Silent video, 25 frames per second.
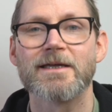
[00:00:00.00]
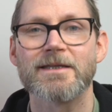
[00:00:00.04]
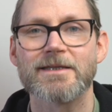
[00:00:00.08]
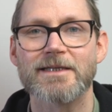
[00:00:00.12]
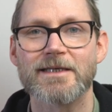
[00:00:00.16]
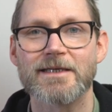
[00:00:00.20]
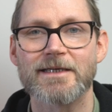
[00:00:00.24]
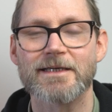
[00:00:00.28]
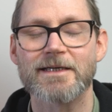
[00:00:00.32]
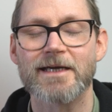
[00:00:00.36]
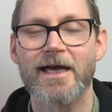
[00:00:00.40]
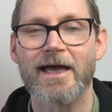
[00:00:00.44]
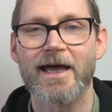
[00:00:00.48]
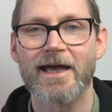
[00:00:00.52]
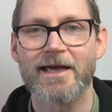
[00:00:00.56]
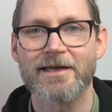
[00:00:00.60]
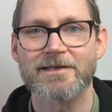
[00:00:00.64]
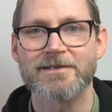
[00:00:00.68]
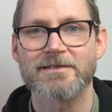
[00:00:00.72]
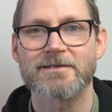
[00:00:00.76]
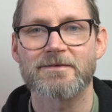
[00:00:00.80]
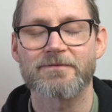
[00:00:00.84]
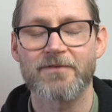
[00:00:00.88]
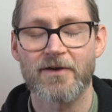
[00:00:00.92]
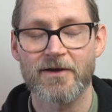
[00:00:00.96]
the
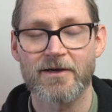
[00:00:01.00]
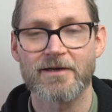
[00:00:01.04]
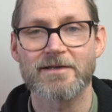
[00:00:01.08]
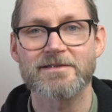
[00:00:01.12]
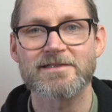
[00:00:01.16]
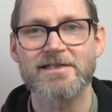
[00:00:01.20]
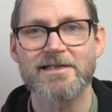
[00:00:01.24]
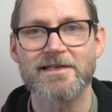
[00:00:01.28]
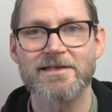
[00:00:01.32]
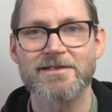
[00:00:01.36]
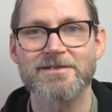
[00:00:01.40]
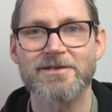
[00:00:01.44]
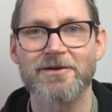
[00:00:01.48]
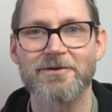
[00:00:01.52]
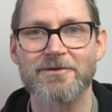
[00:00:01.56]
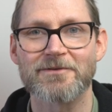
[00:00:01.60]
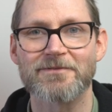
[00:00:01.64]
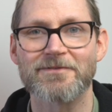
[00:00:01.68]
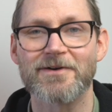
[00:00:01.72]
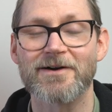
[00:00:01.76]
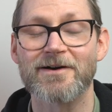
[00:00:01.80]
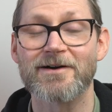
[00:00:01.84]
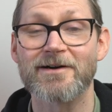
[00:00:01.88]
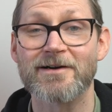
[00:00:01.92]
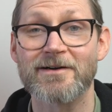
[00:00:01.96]
S30 so
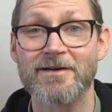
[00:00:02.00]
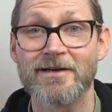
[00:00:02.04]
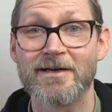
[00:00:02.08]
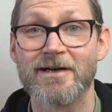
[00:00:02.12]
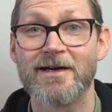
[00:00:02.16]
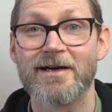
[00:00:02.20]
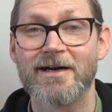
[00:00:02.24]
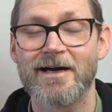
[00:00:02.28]
far.